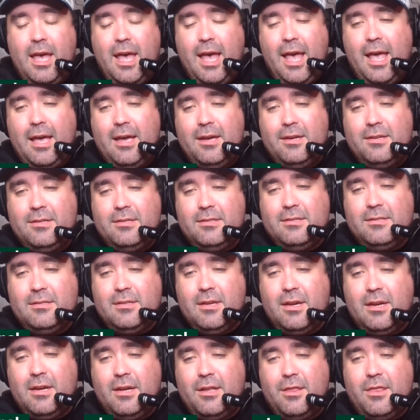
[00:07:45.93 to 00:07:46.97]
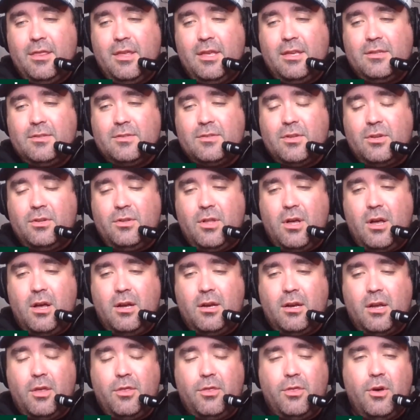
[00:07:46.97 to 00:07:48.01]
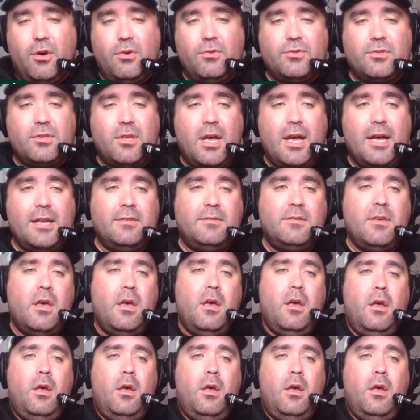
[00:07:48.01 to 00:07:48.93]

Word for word: and uh, things along those lines,